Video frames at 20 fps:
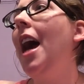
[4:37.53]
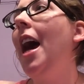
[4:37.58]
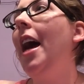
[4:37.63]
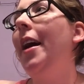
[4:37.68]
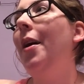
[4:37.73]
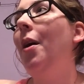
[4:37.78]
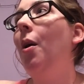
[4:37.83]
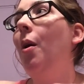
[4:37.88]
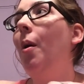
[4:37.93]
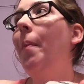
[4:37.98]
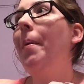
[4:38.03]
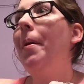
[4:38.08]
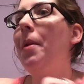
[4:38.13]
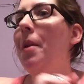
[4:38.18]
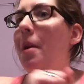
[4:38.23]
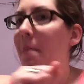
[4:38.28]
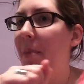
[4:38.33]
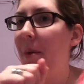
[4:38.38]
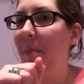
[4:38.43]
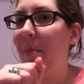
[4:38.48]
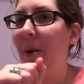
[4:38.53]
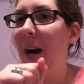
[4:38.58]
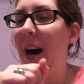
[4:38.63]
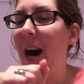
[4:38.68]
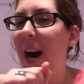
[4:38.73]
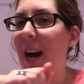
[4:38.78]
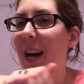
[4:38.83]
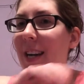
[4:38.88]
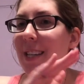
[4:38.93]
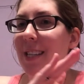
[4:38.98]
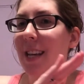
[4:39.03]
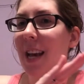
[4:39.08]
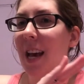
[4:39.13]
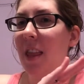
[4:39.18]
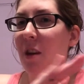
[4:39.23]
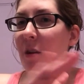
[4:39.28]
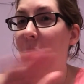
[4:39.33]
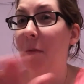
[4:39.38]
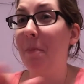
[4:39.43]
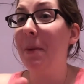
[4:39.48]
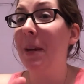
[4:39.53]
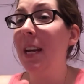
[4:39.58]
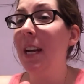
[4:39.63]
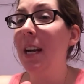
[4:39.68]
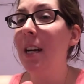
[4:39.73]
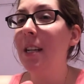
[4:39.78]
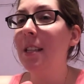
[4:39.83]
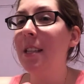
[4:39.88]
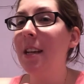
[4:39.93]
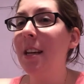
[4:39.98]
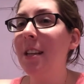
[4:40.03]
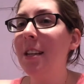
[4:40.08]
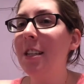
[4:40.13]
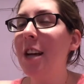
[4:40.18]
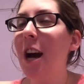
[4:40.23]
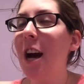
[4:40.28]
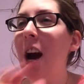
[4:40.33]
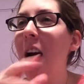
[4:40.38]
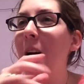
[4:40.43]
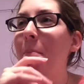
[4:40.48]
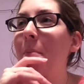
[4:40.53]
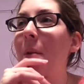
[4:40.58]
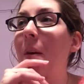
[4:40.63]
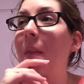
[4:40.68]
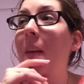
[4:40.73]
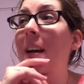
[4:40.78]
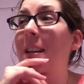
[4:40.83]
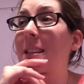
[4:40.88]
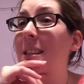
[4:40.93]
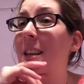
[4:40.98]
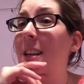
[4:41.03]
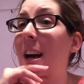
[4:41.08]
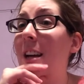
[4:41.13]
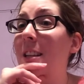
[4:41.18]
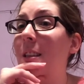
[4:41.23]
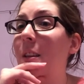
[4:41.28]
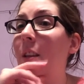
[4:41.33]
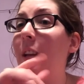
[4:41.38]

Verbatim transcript: I opened up the box, and there were peanuts on the top, and that's the last,